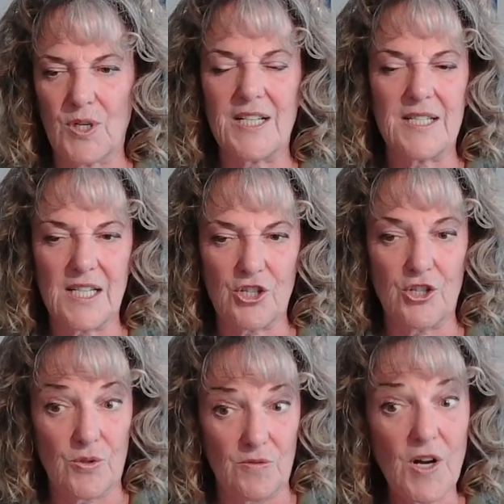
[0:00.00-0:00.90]
organization
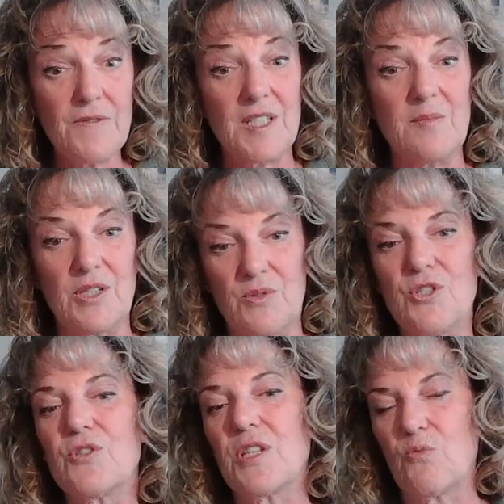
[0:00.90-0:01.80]
you're involved in, but it was
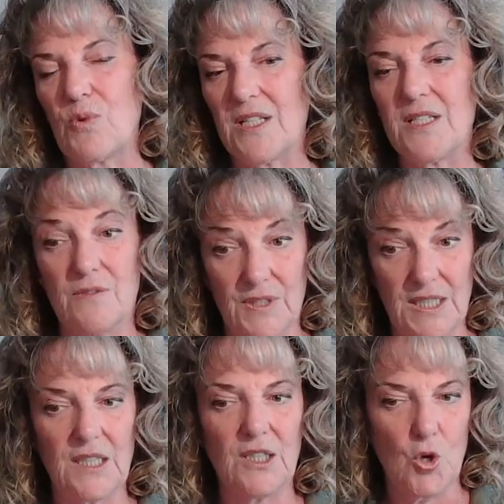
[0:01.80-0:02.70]
usually
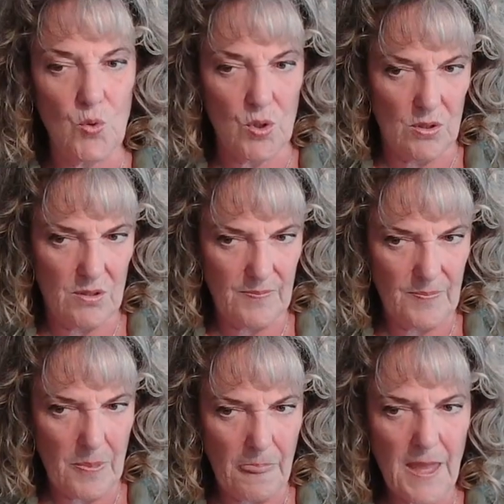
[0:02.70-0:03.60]
relatively local.
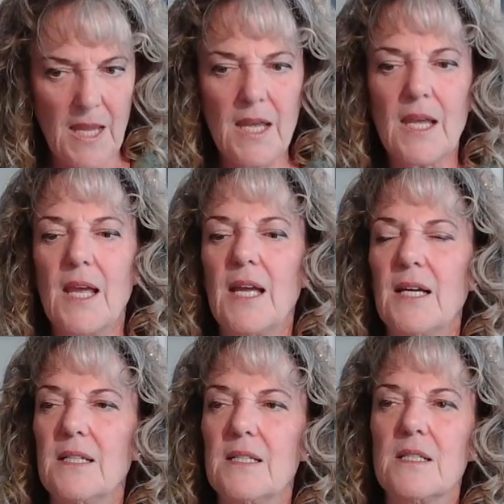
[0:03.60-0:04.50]

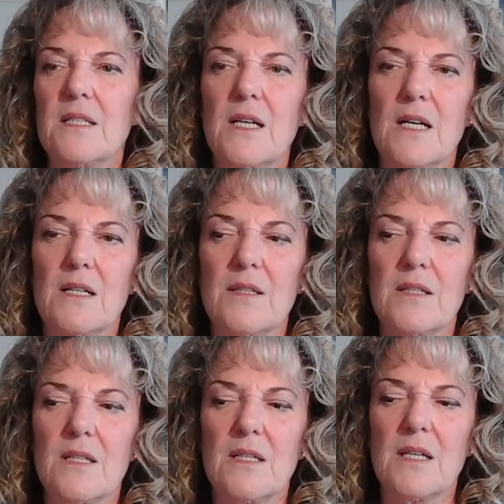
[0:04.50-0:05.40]
And
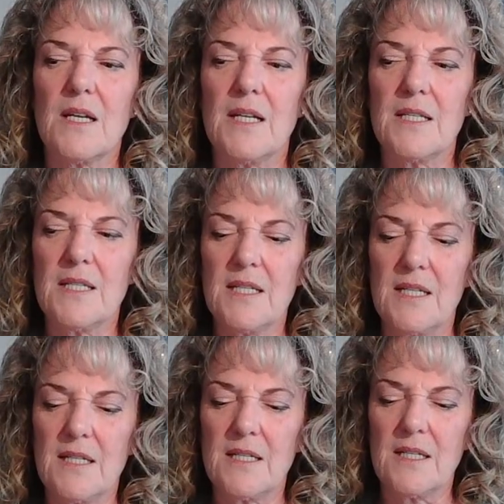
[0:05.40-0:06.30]
it
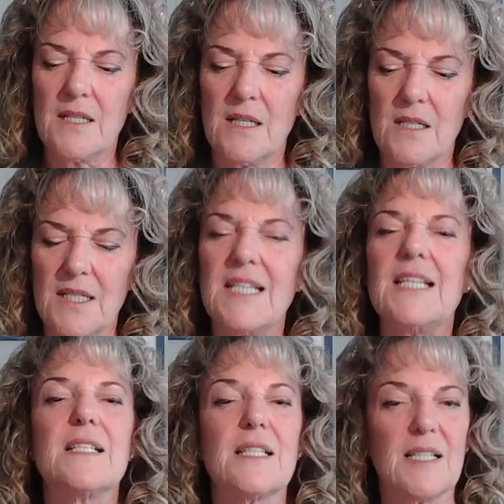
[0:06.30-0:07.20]
didn't
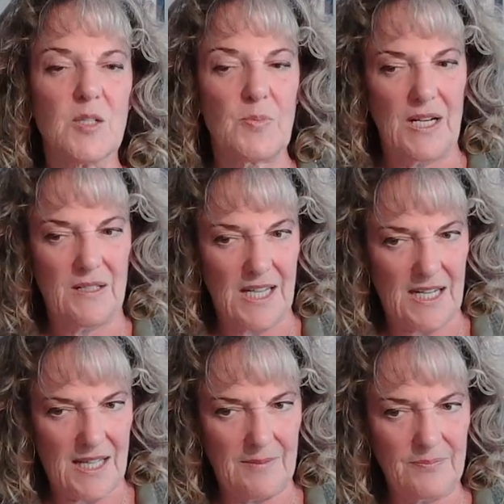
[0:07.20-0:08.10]
easily spread outside
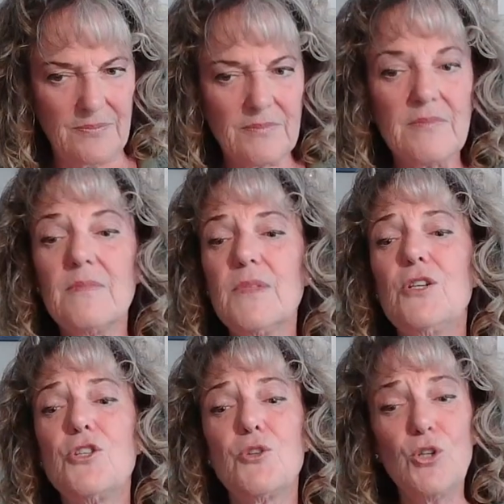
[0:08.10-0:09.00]
that.
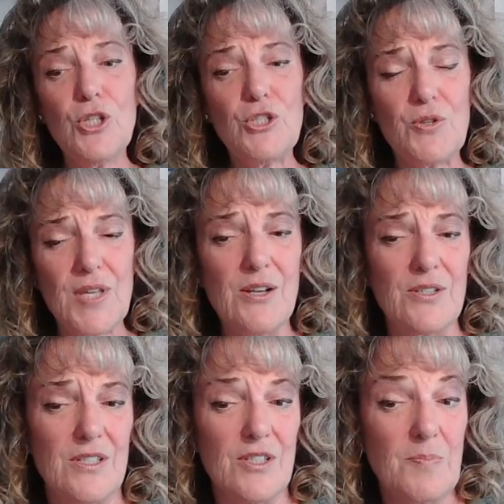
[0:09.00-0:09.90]
So early
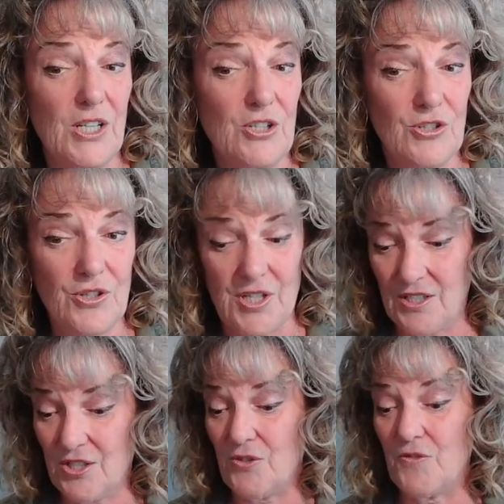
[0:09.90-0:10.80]
2000s, picture
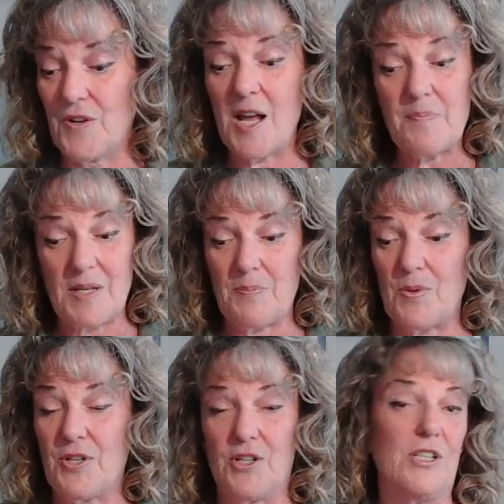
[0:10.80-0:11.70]
this: you've got
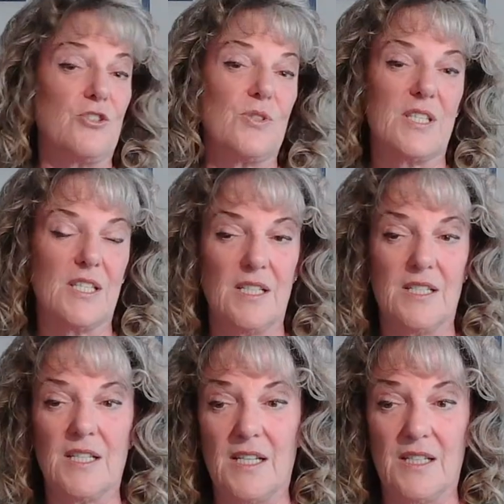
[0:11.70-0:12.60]
people that are
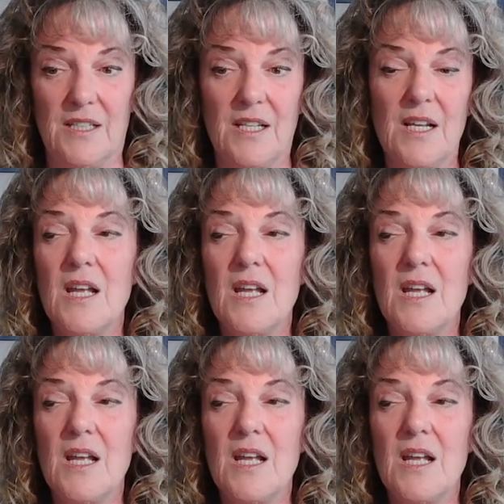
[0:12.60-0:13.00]
interested in